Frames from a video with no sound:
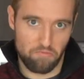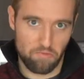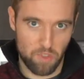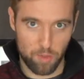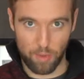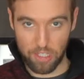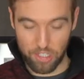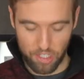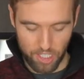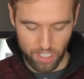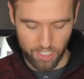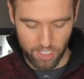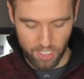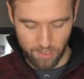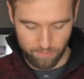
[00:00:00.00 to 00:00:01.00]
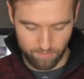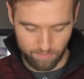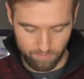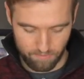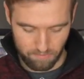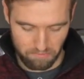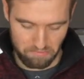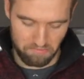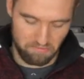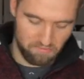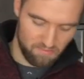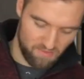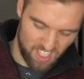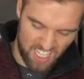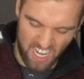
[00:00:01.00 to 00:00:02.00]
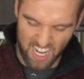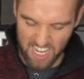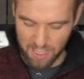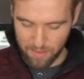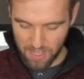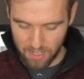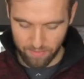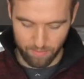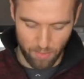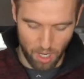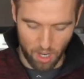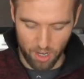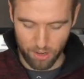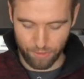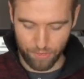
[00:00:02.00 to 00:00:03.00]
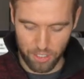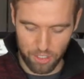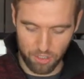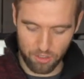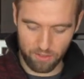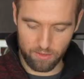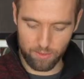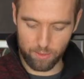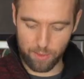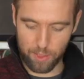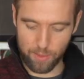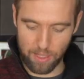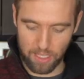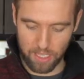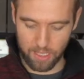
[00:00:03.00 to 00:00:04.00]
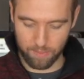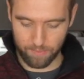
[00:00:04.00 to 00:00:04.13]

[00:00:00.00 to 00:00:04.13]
Smells cheesy, tiny bit artificial smelling.